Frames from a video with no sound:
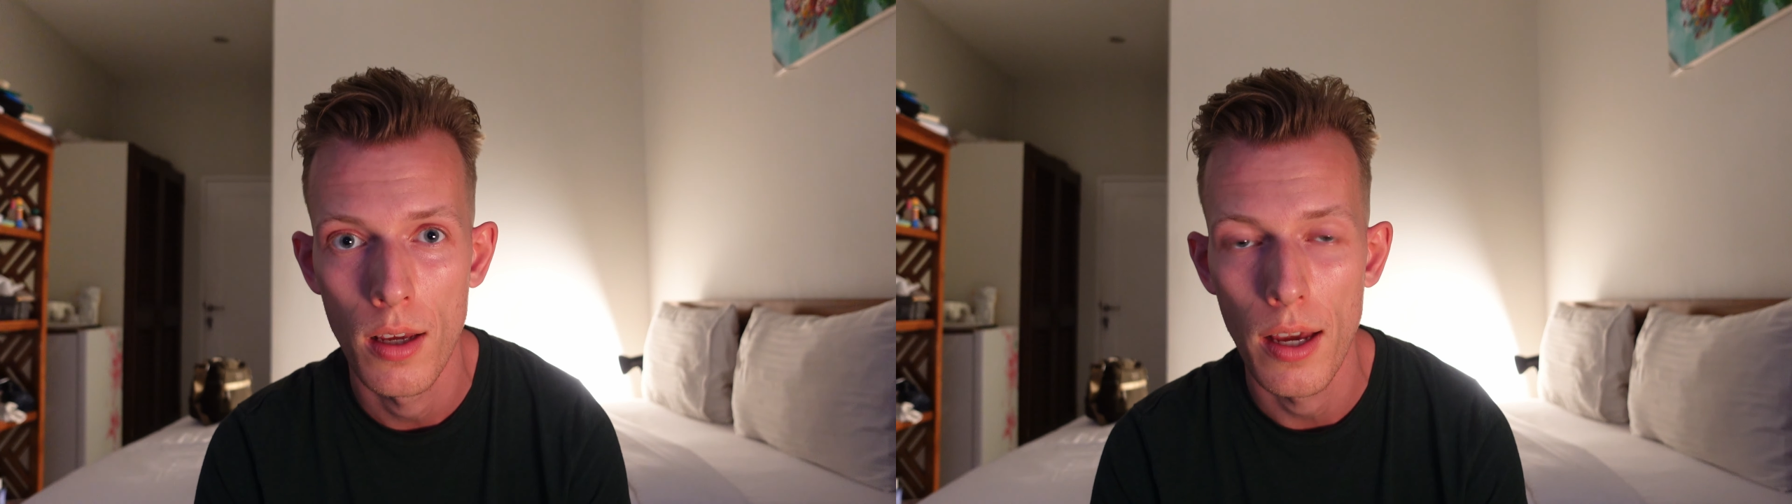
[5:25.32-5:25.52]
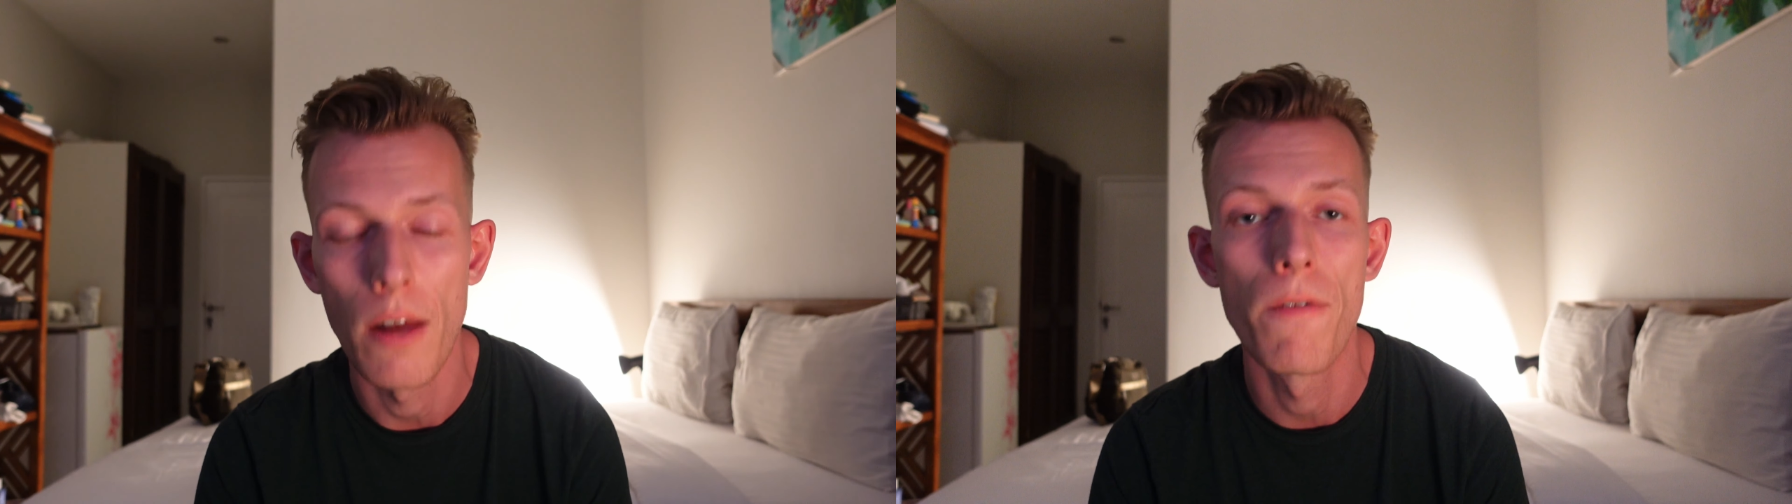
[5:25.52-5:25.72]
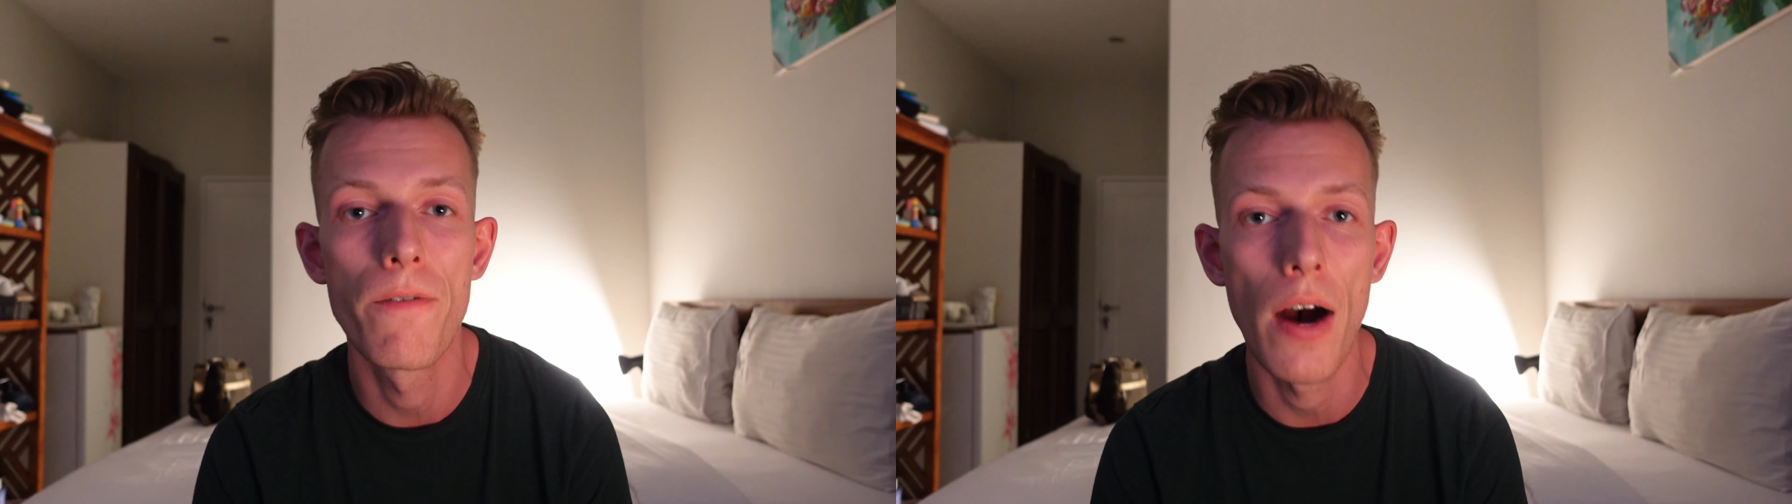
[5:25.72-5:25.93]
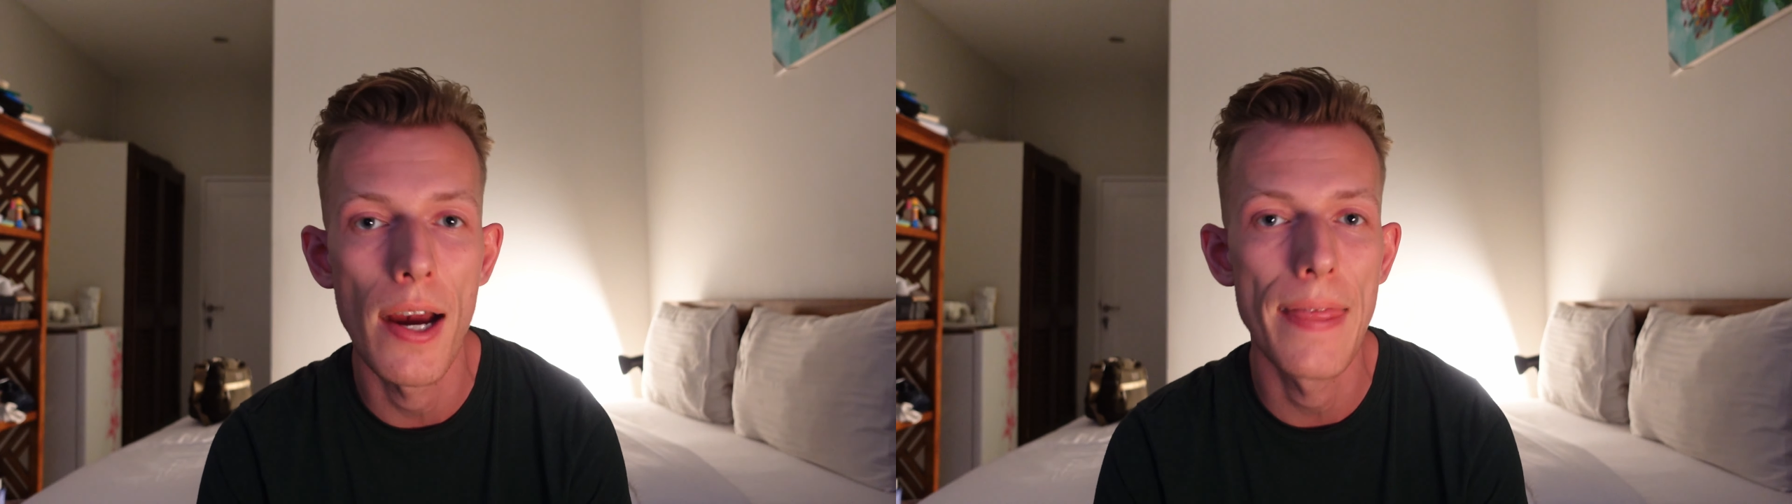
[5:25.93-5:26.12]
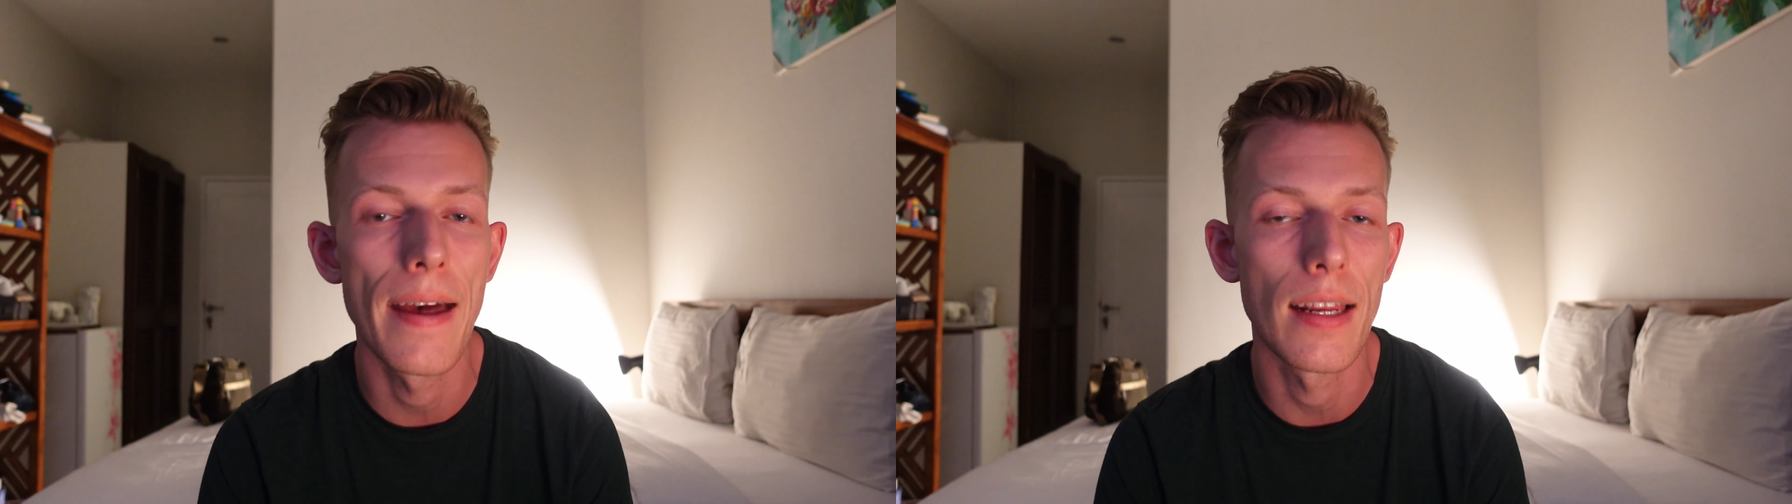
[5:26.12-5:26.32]
and
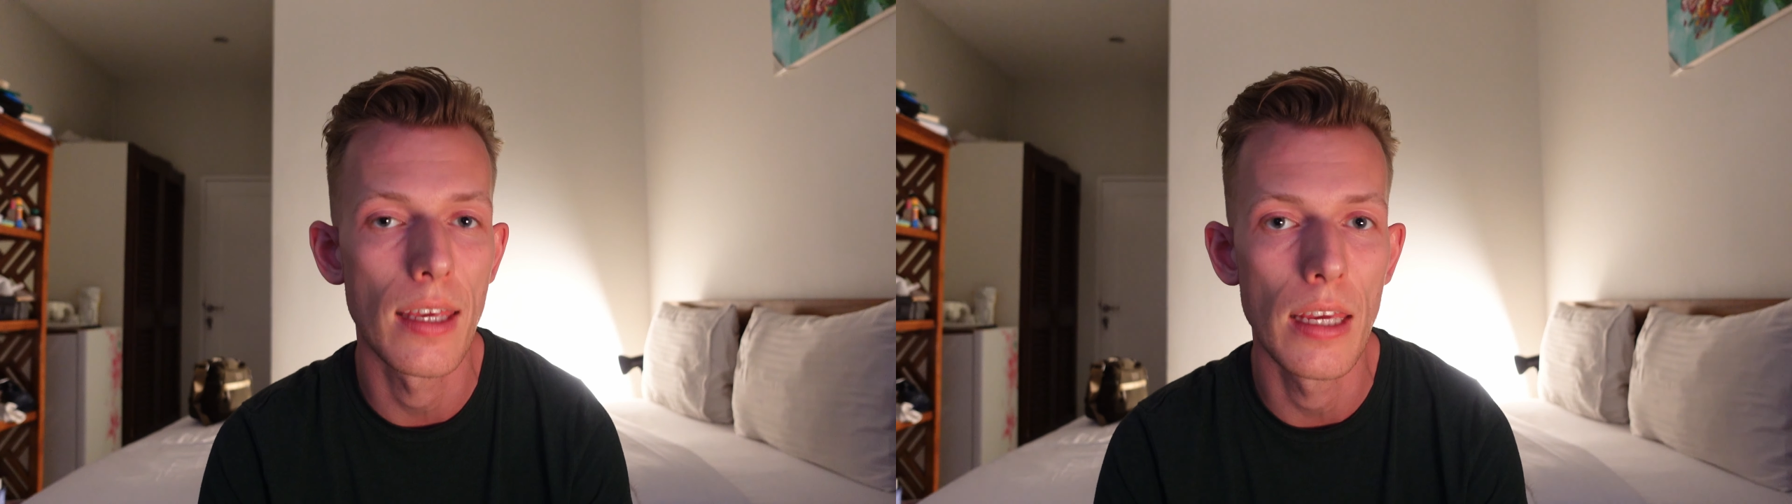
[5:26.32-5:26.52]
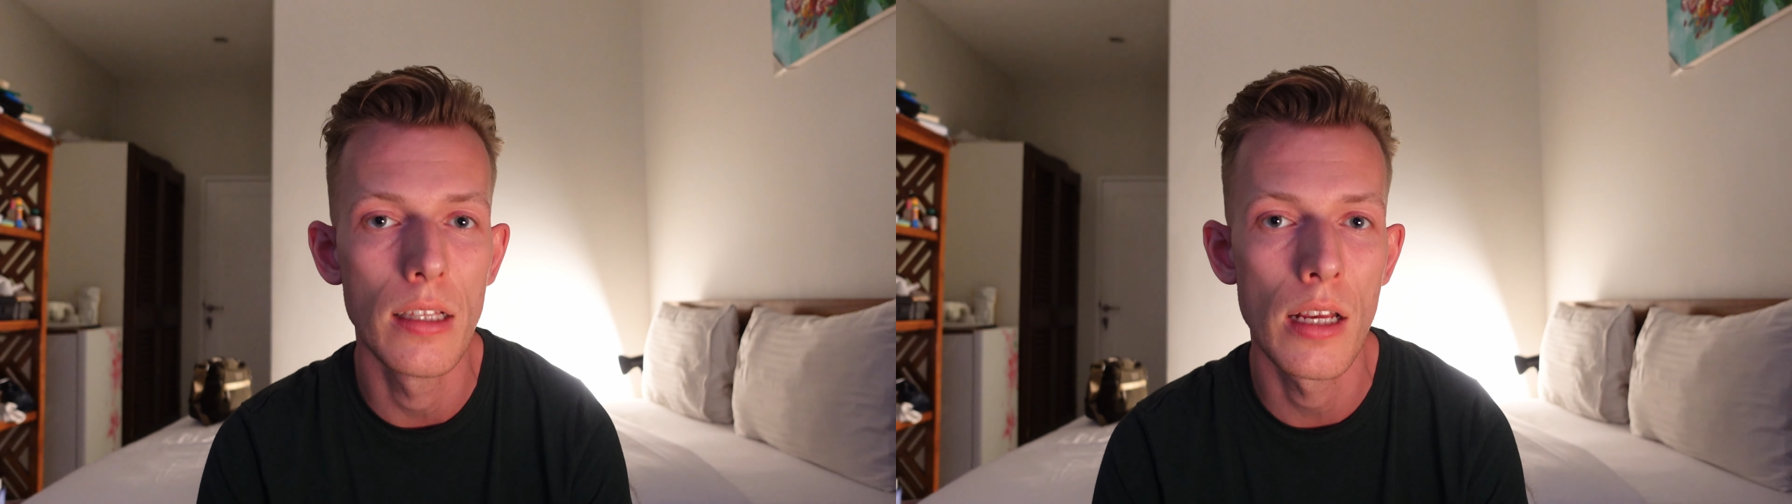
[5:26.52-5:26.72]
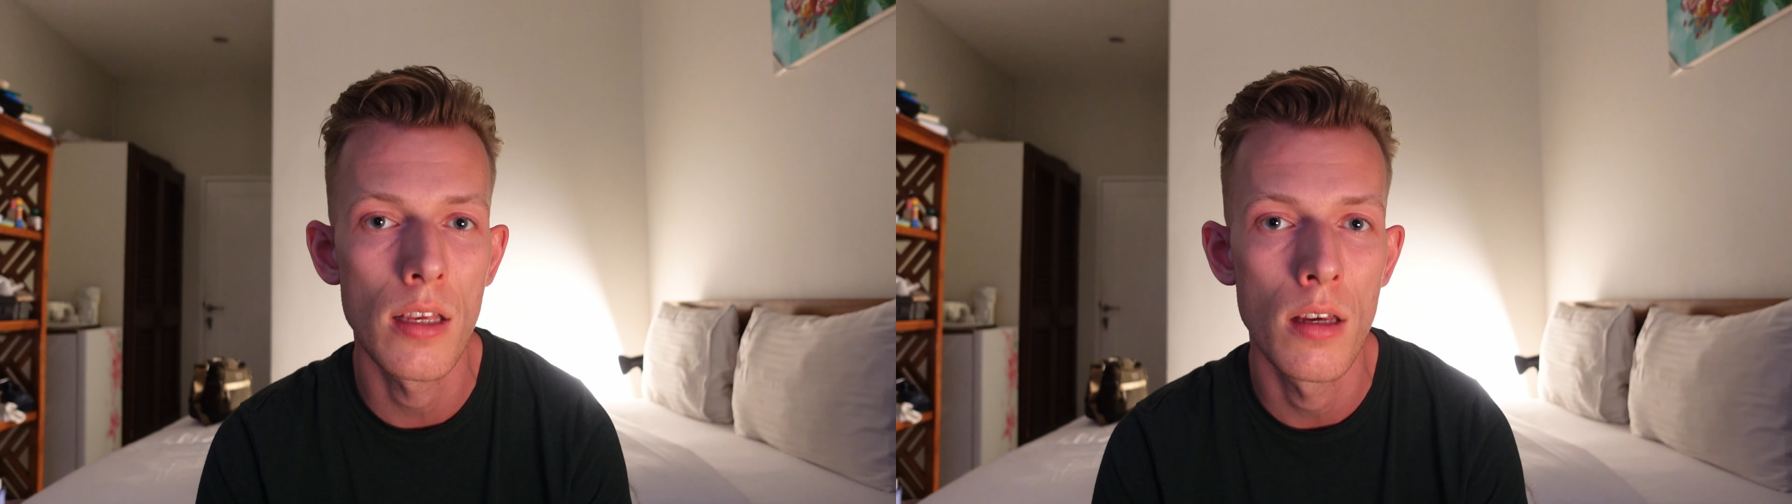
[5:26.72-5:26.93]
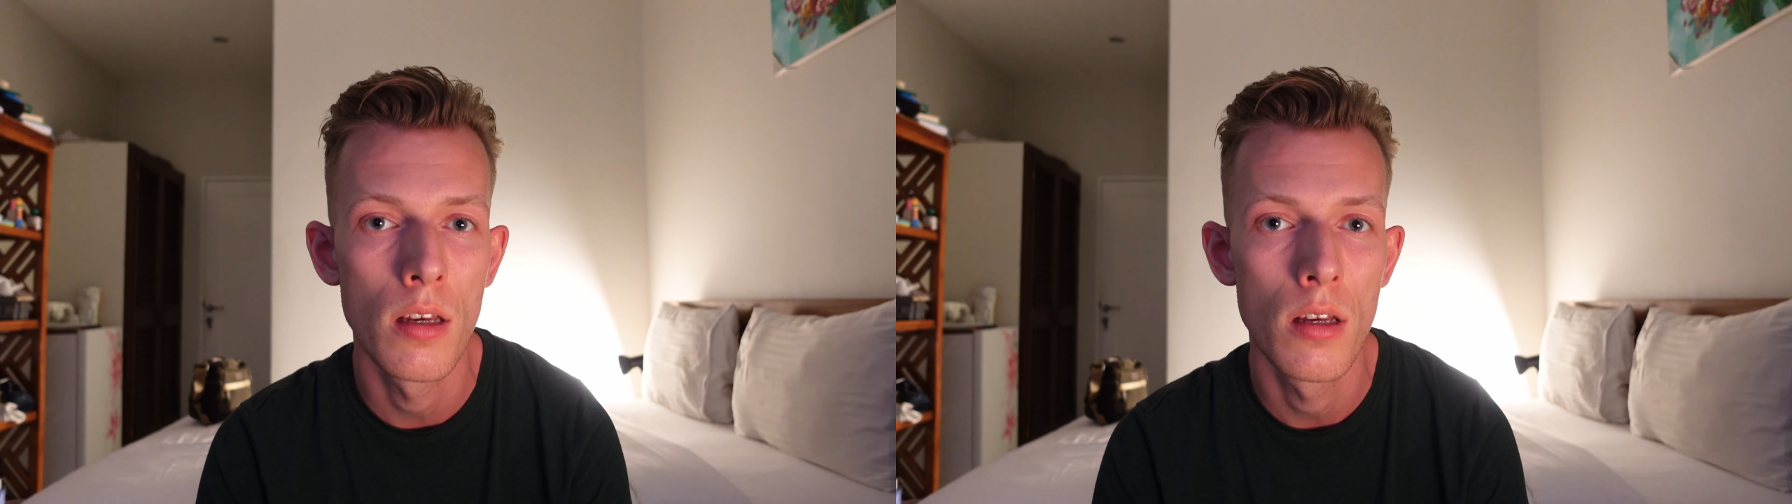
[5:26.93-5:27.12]
find that healing